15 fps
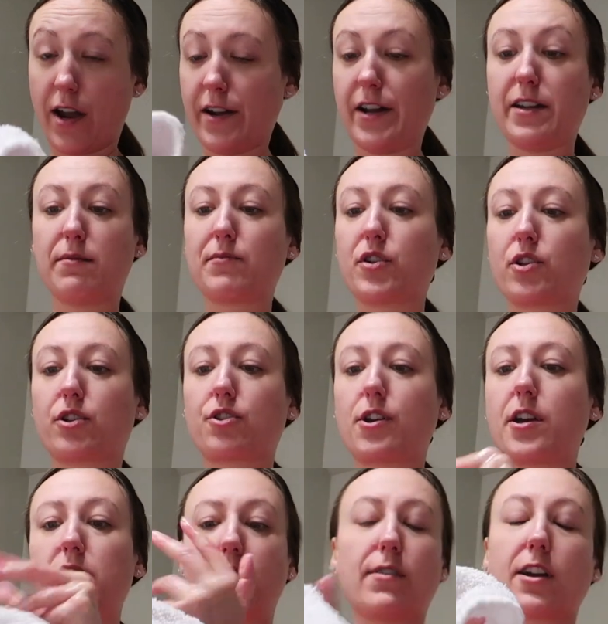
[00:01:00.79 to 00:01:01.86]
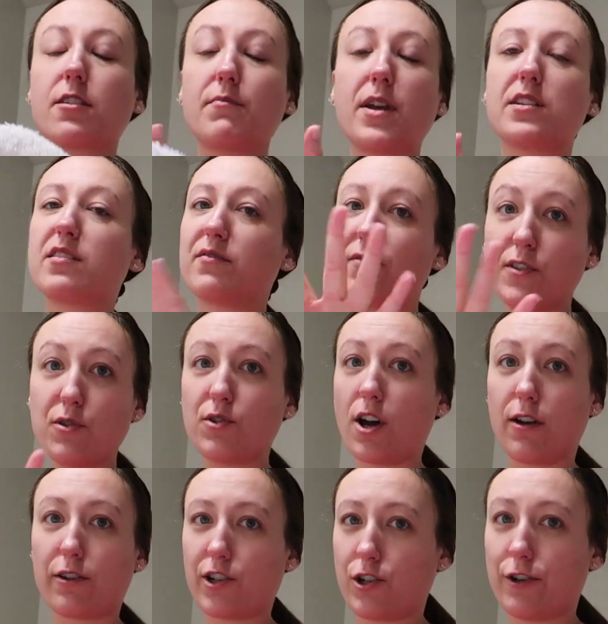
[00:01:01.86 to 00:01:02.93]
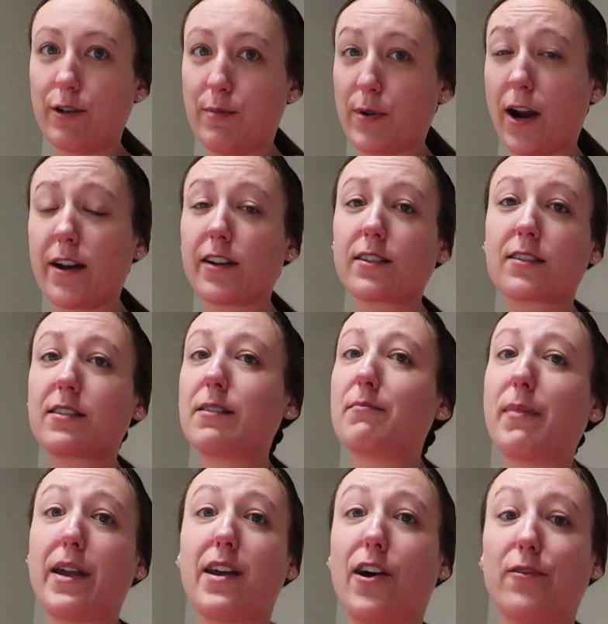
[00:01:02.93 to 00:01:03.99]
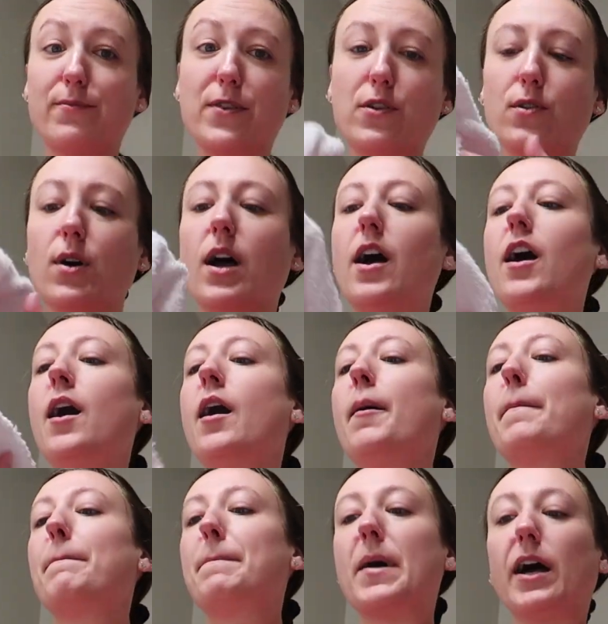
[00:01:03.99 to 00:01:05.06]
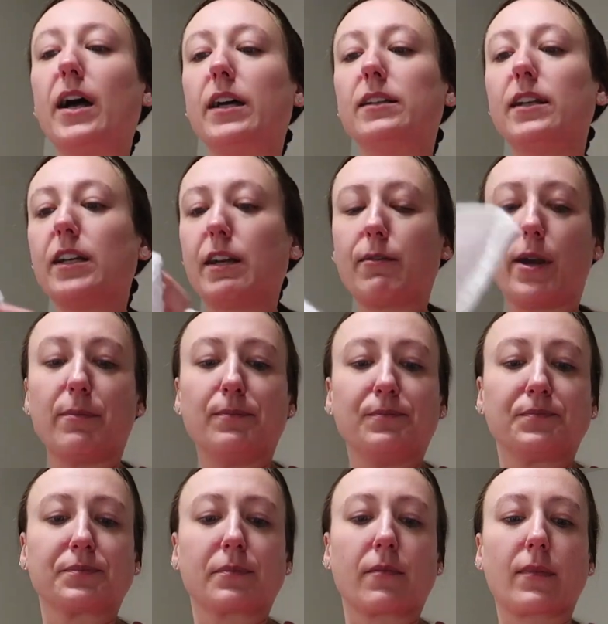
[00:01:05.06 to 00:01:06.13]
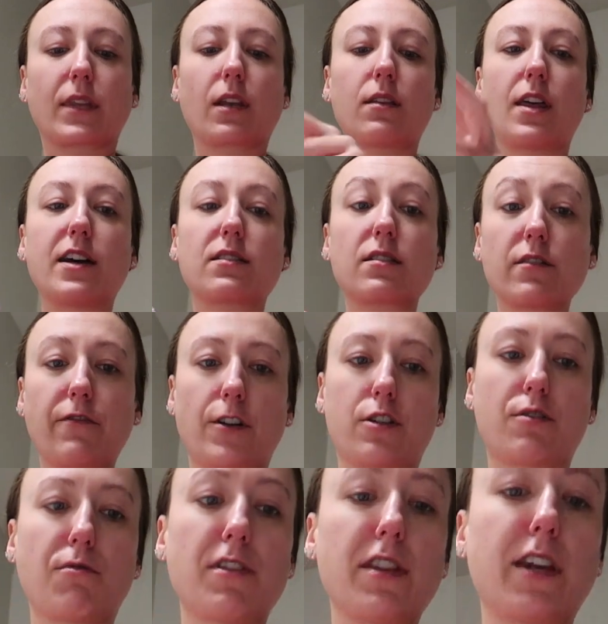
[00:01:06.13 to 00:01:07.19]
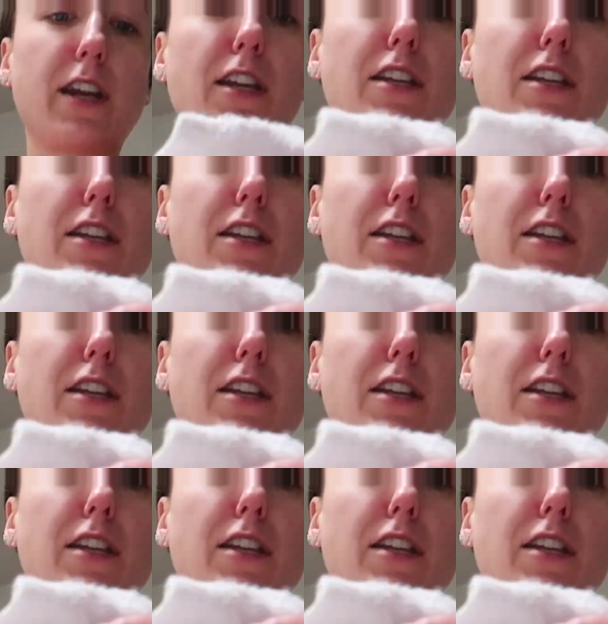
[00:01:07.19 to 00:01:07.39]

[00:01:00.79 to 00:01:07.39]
I am just trying to recommend a few Dollar Tree products that might help you. But anyway, that's the first one that I